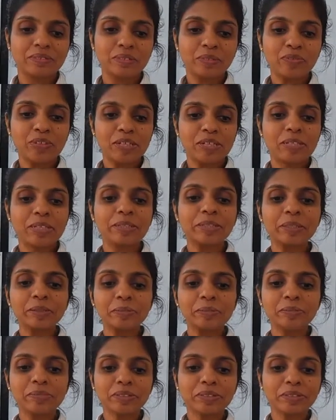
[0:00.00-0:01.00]
Well, I
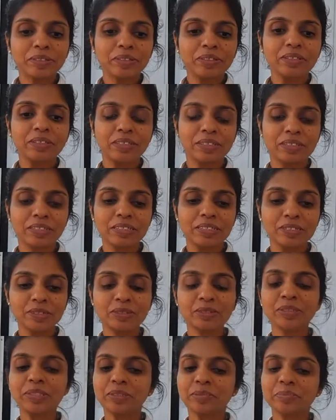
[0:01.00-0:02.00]
am an
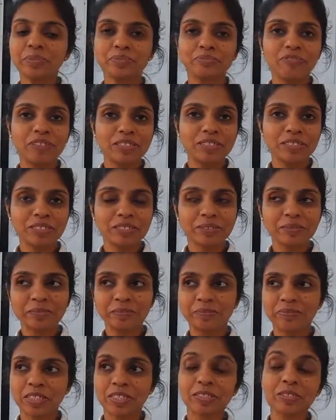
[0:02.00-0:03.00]
associate professor,
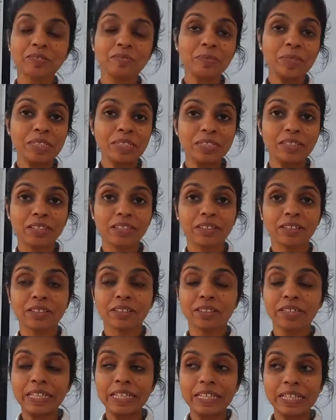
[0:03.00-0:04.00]
and mm-hmm. I've
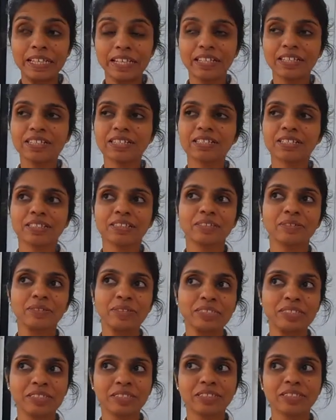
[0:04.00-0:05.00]
been engaged in
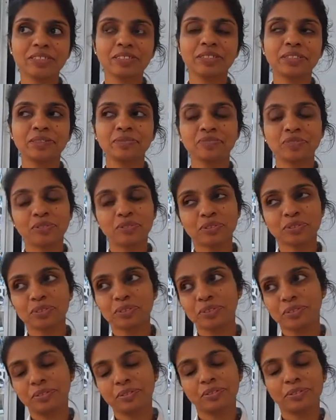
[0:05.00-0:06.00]
research for
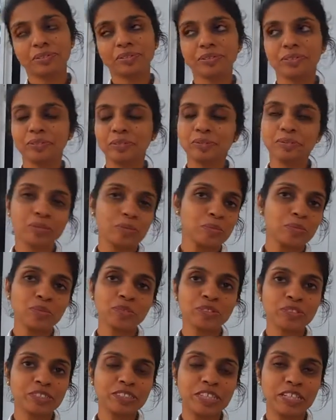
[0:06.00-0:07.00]

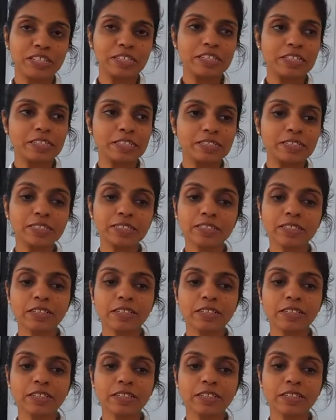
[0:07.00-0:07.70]
almost 10 years.